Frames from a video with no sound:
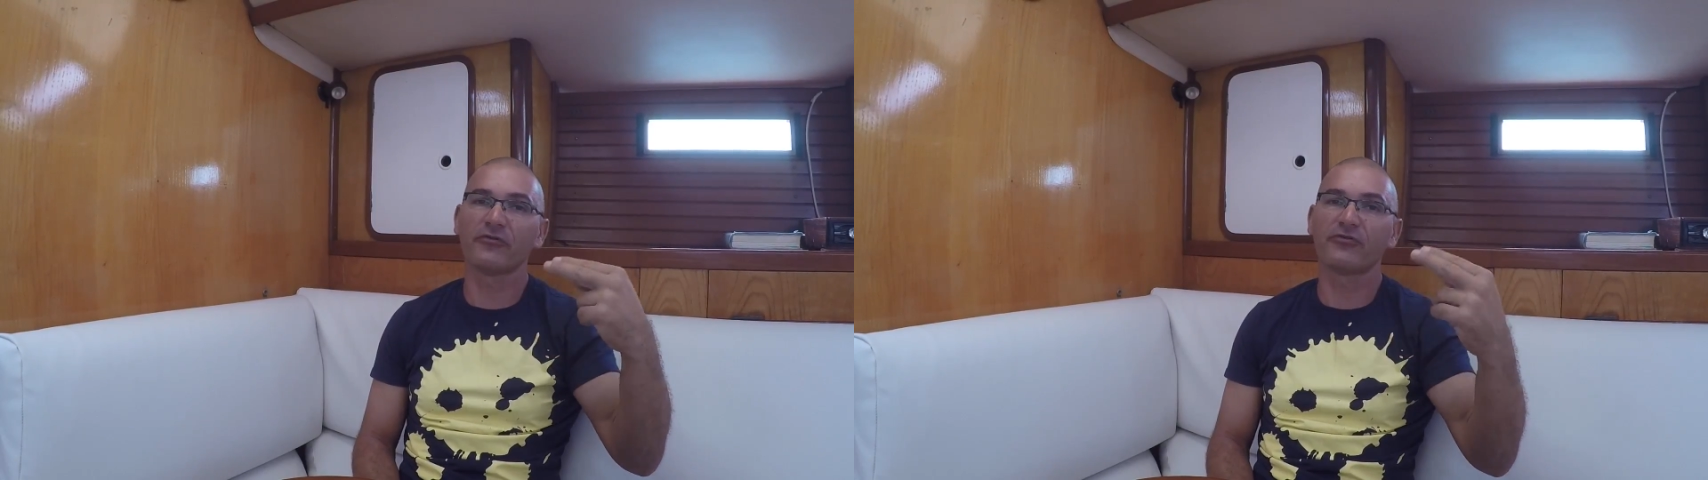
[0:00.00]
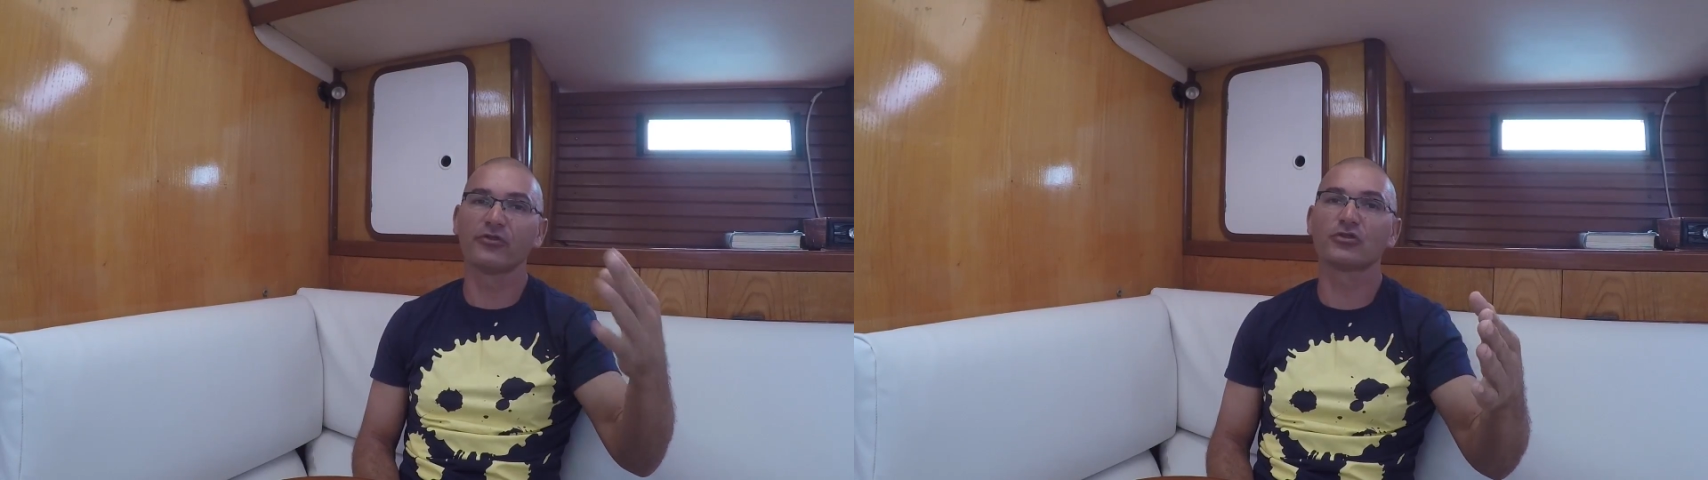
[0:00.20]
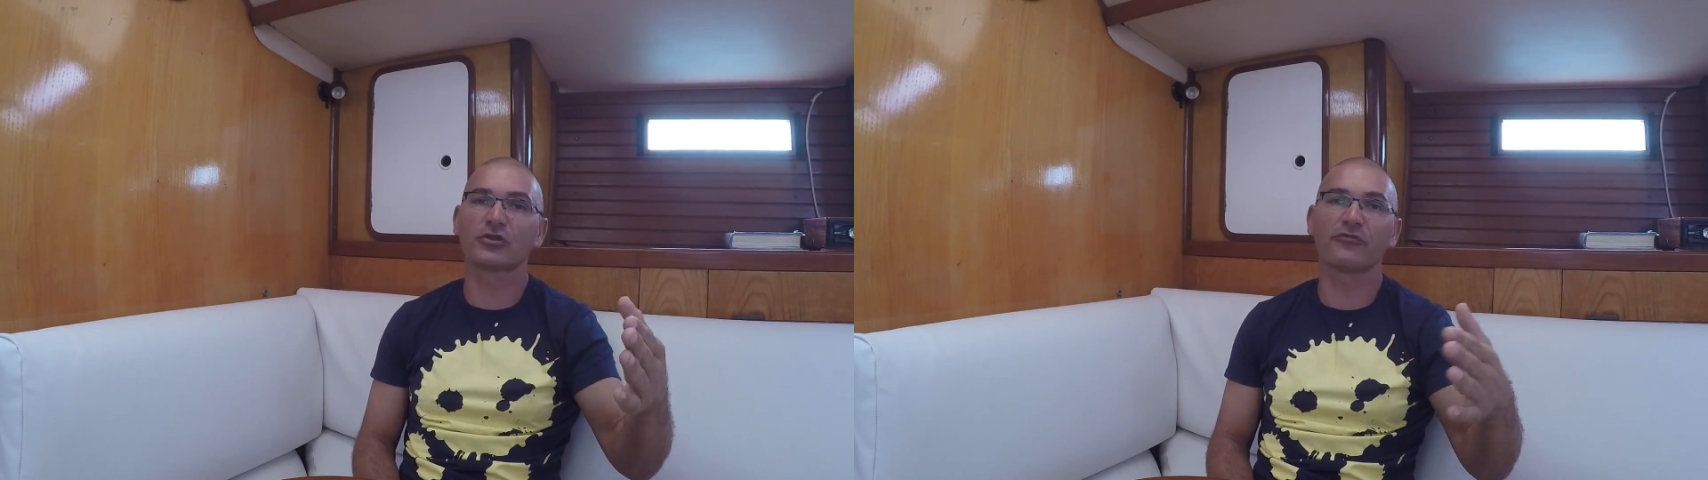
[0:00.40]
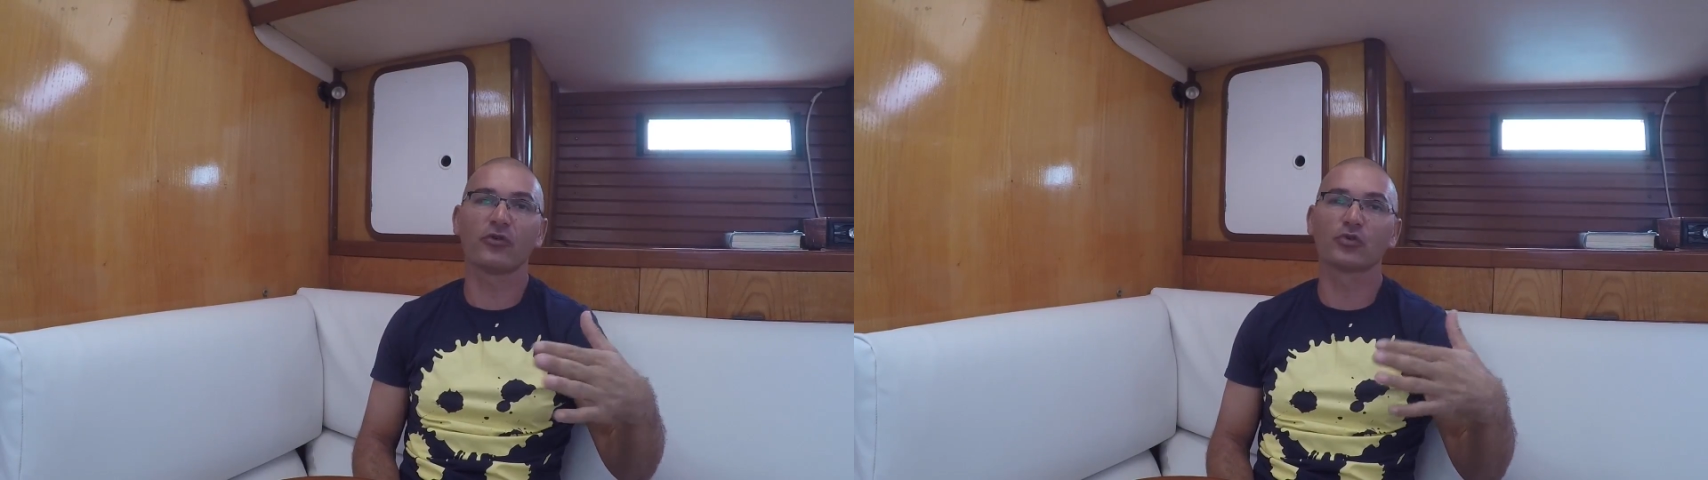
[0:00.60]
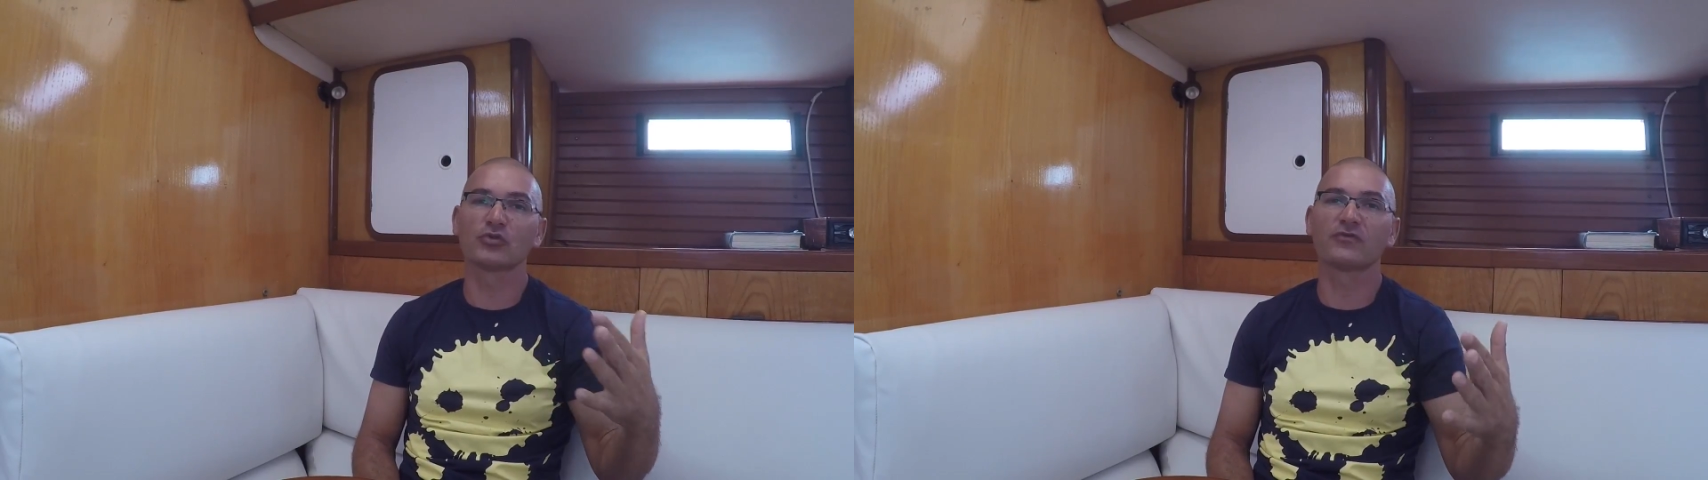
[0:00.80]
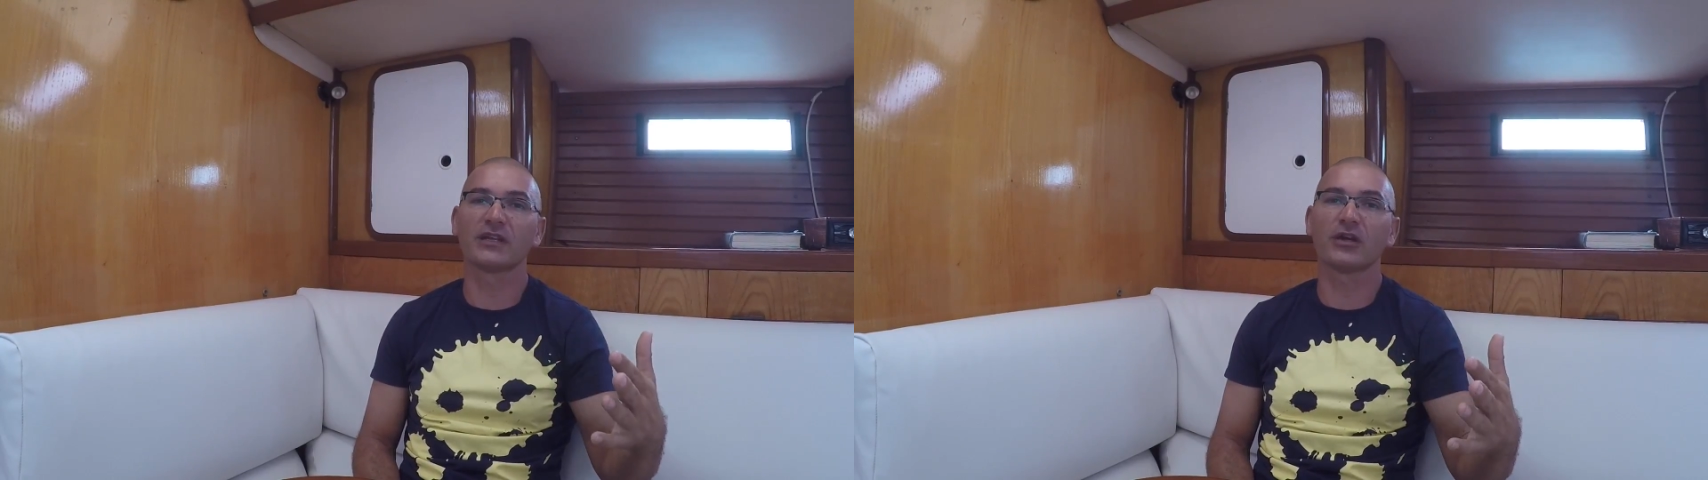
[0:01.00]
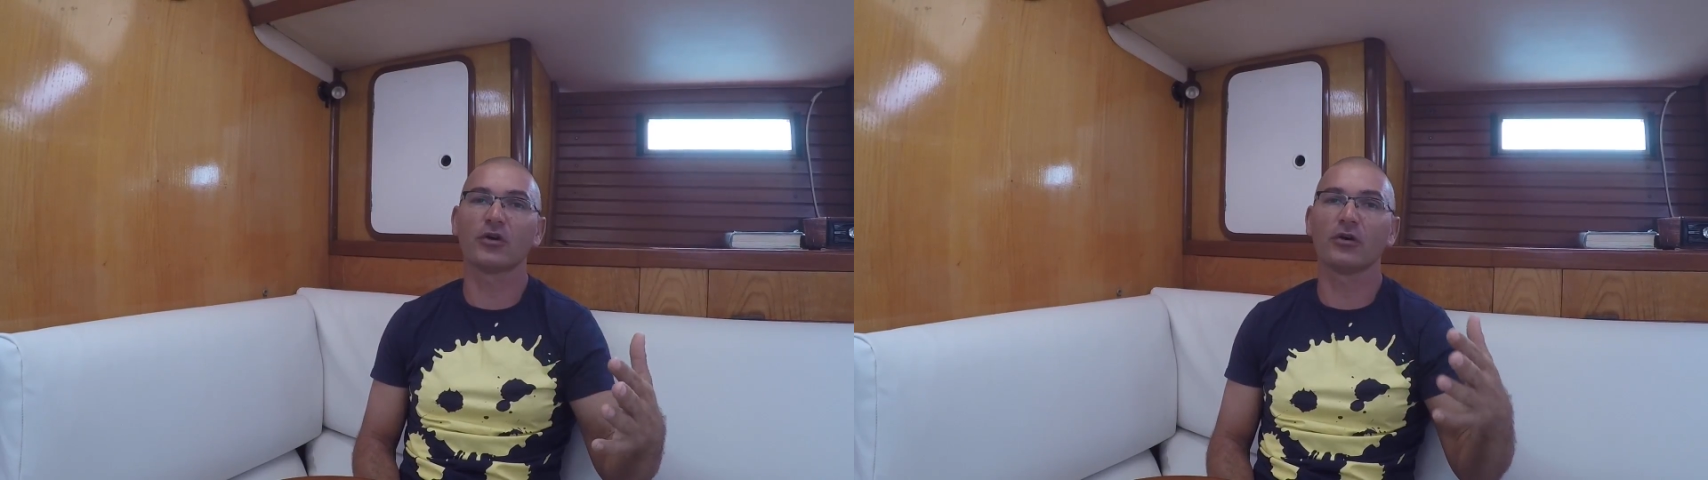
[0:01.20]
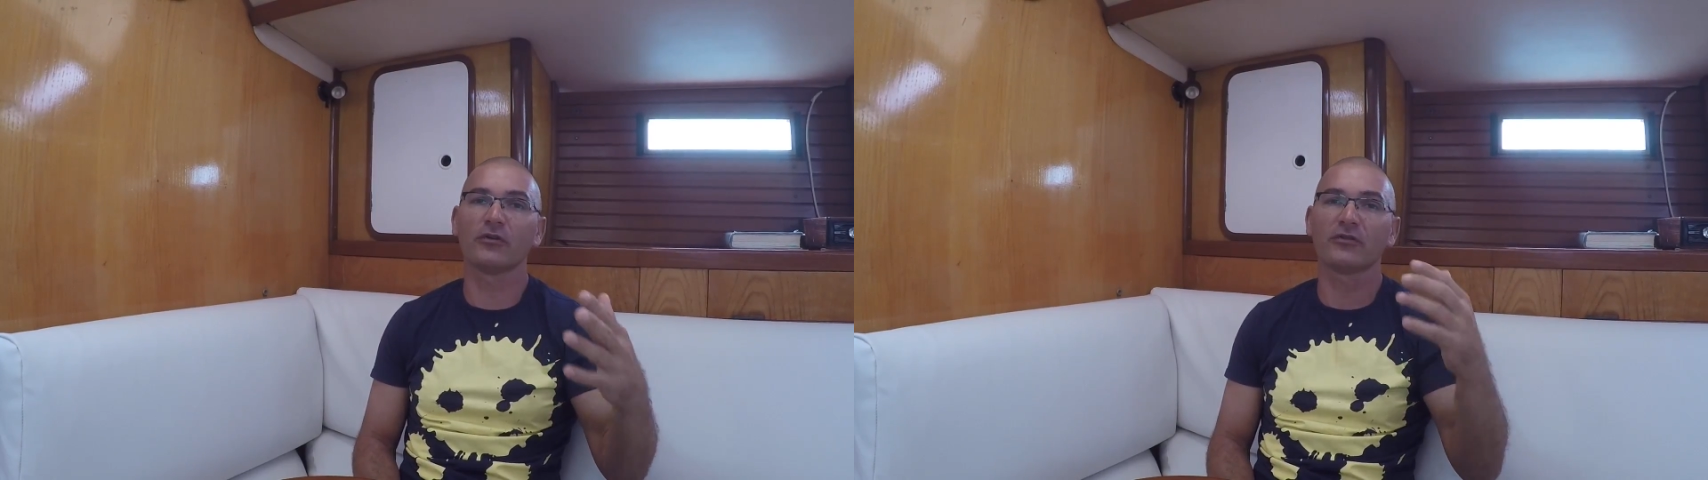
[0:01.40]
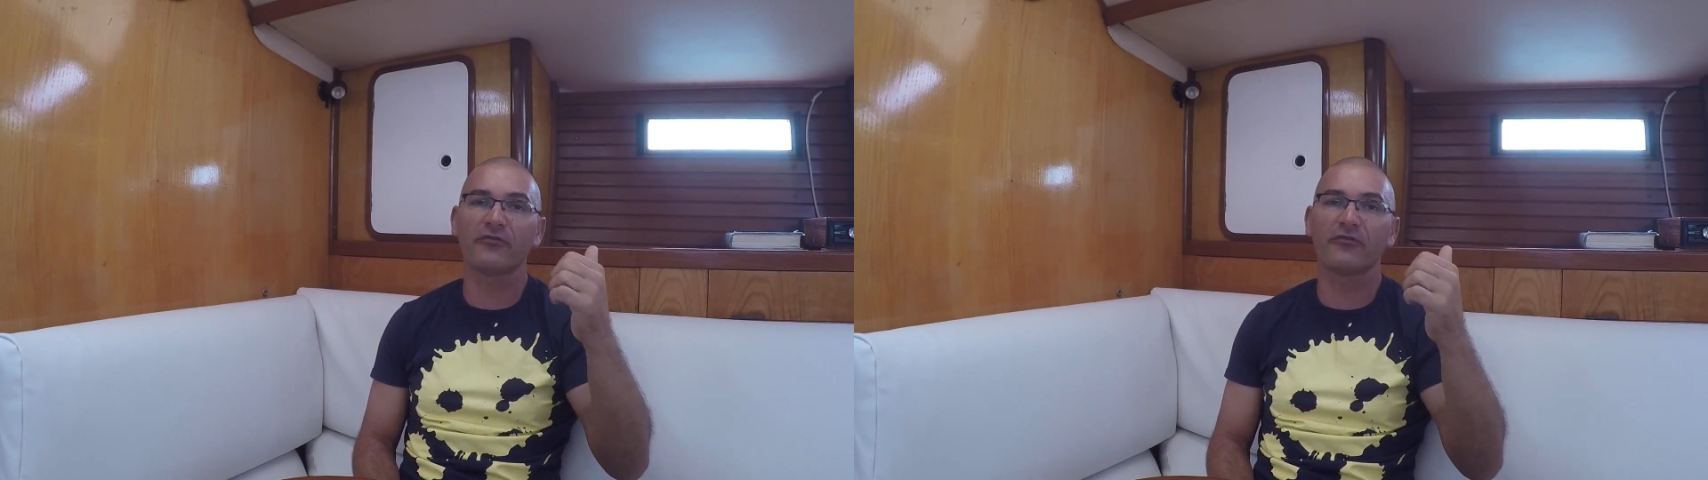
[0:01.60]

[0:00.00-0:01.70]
the future for those videos.